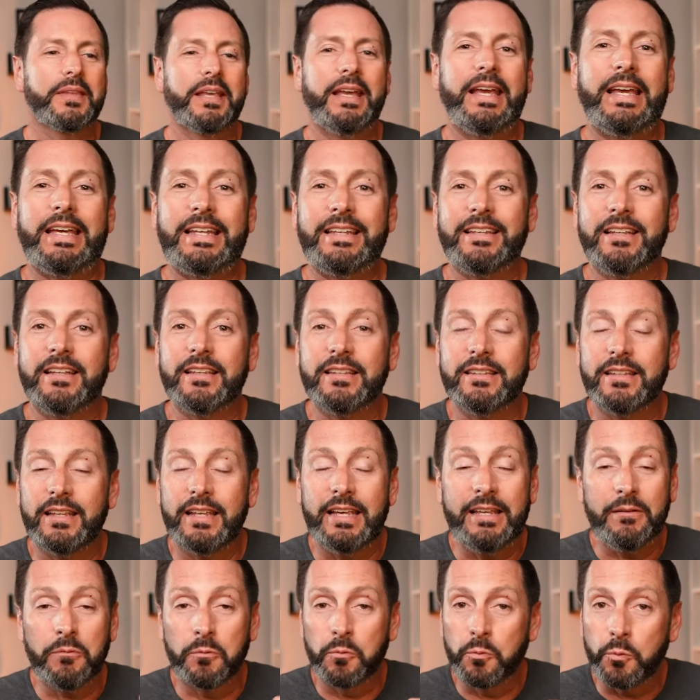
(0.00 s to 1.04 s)
And
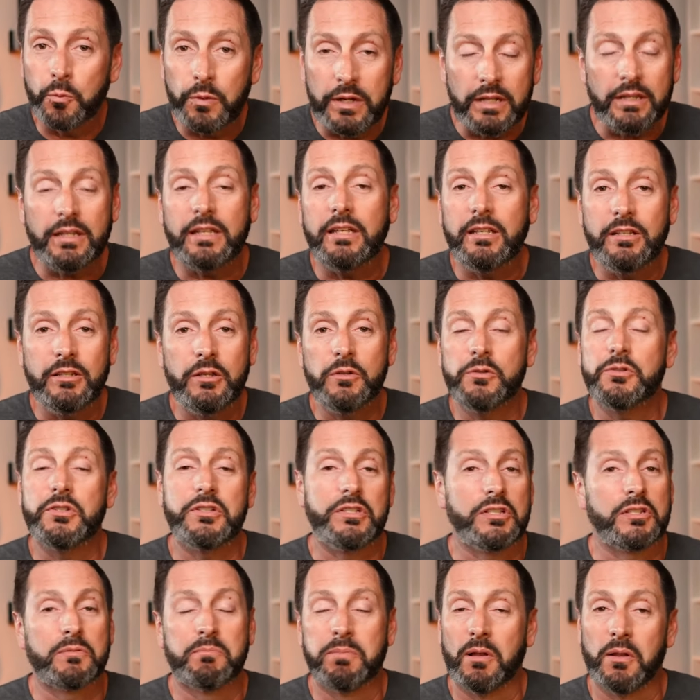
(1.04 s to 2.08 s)
it really
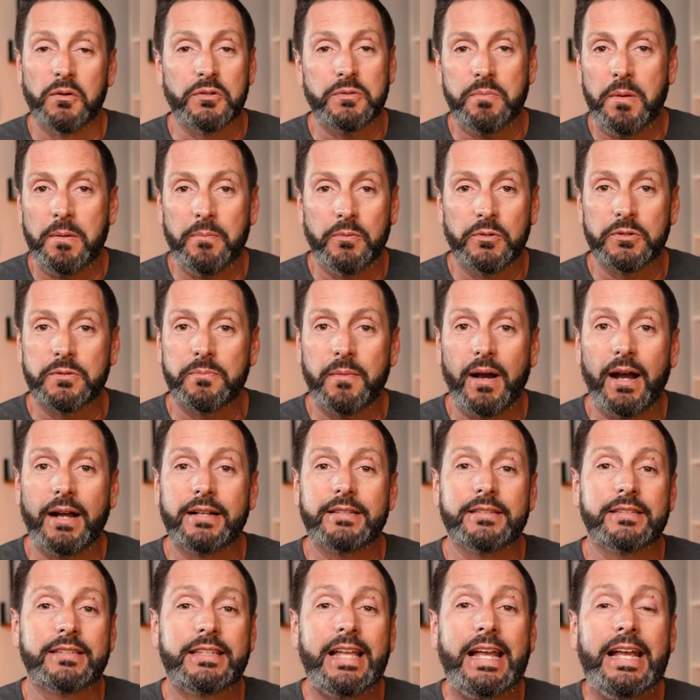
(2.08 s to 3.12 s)
usually just blows people's
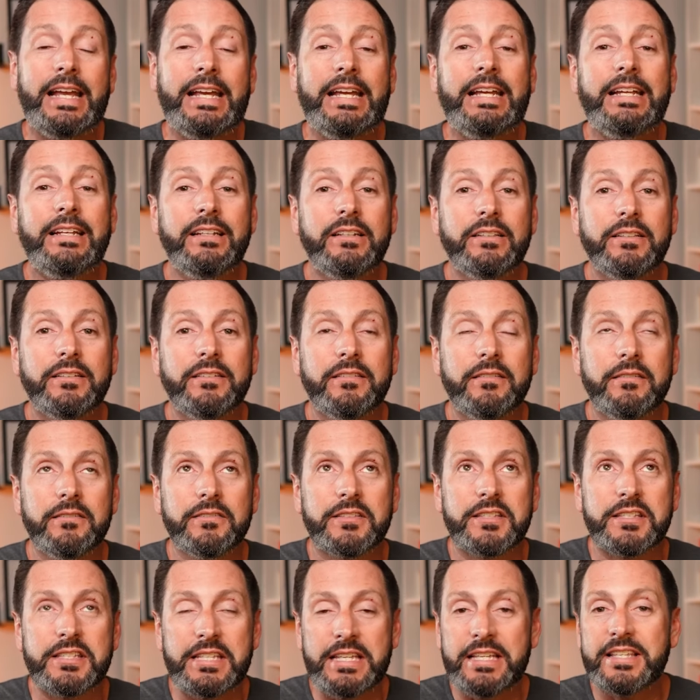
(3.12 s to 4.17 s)
minds. They
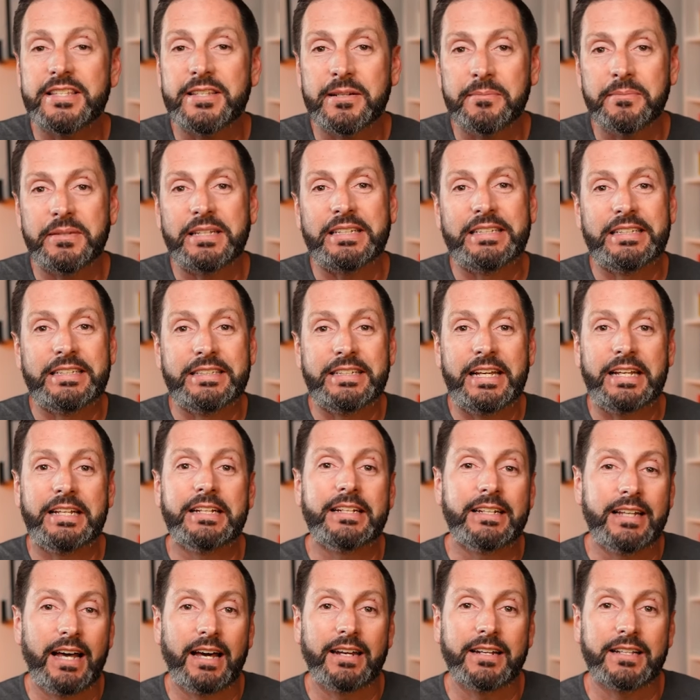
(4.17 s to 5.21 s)
see something that they
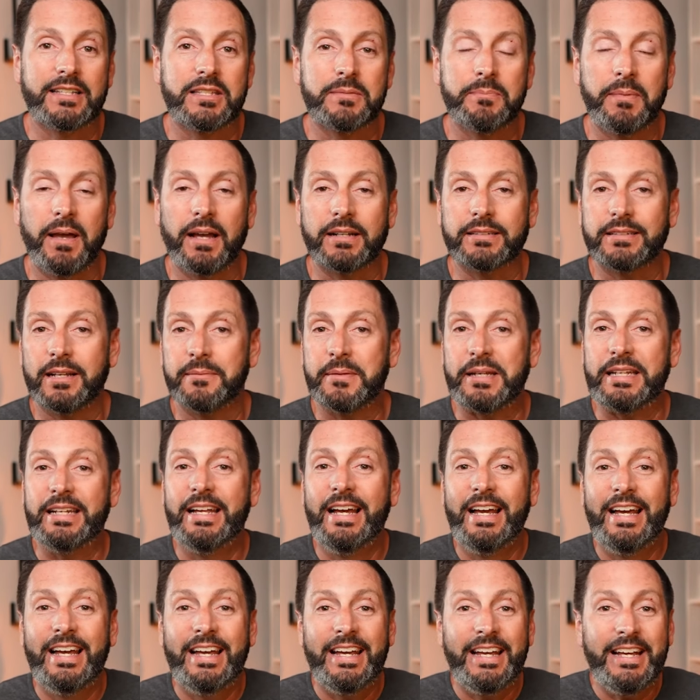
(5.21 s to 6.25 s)
did not expect. I mean,
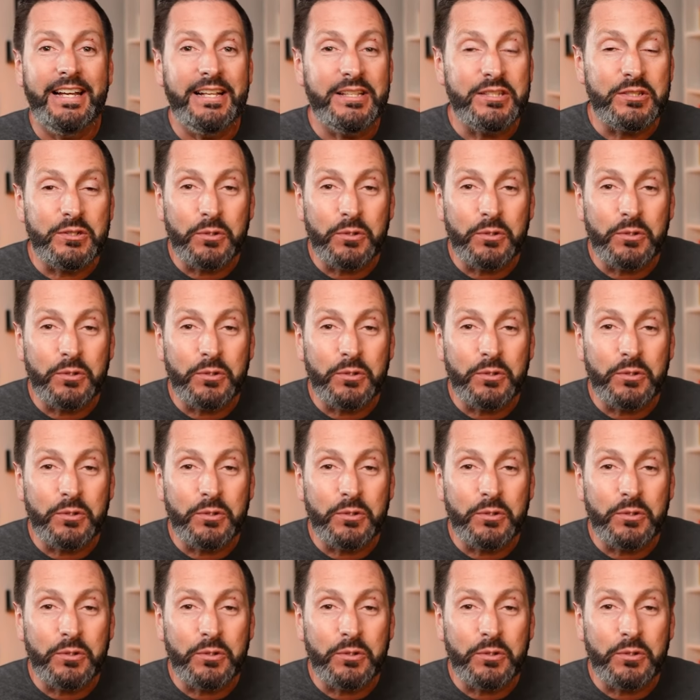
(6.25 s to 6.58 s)
it's